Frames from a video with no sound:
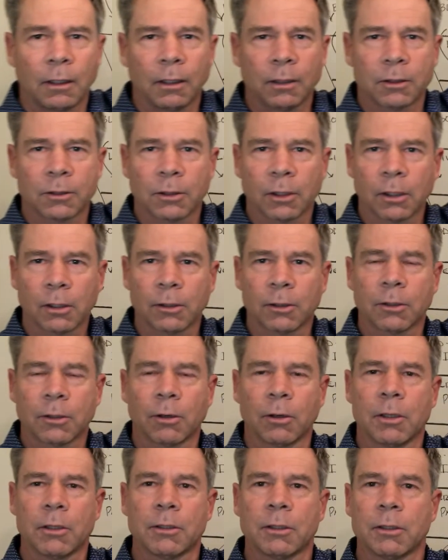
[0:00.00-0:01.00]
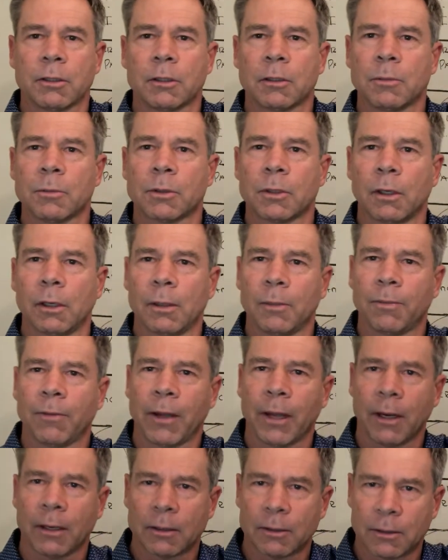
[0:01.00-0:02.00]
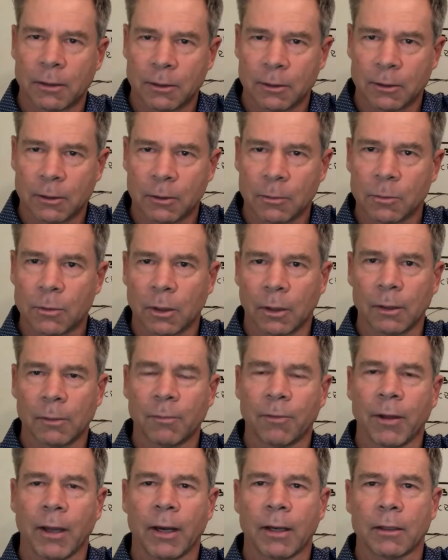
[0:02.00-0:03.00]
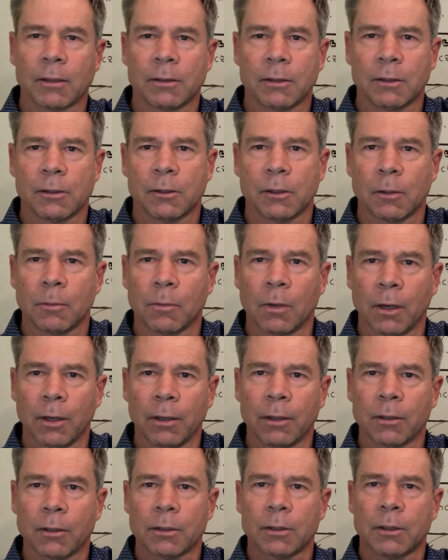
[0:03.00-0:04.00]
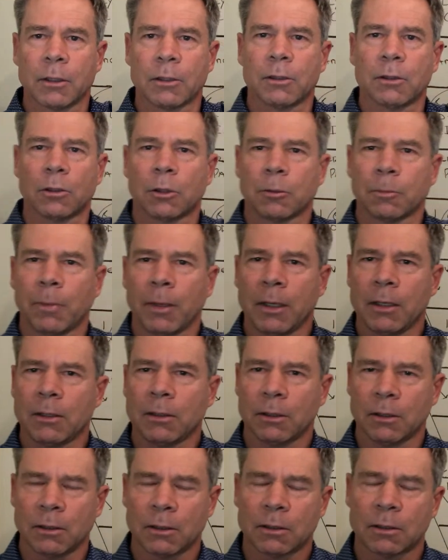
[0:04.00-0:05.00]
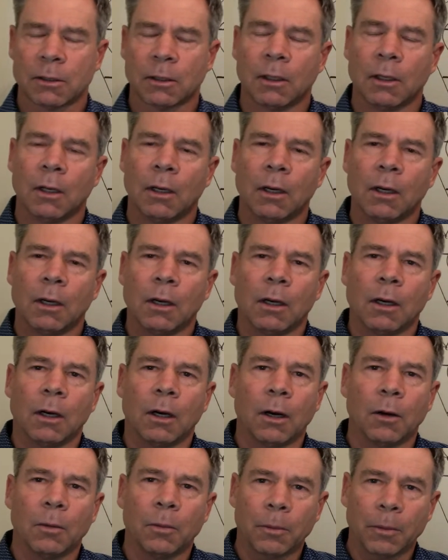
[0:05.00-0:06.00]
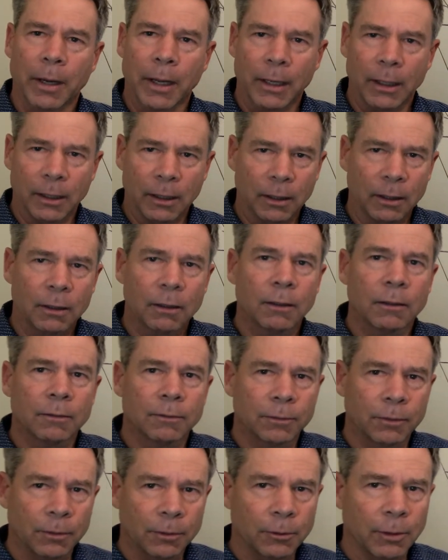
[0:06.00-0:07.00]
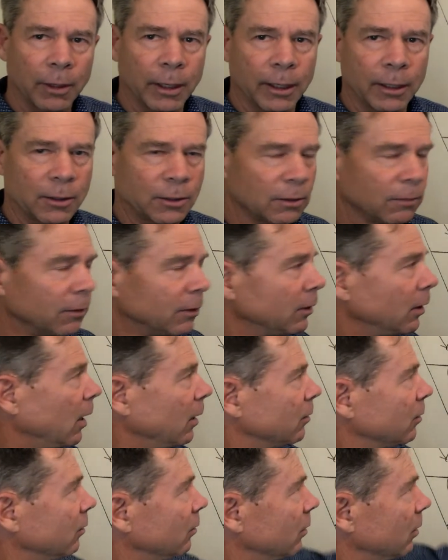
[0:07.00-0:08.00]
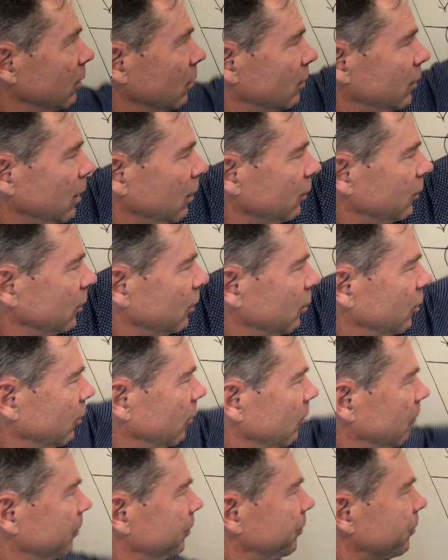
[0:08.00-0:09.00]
our circulatory systems and our lymphatic system, our interstitial spaces are ready for drainage of the toxins in the cell tissue.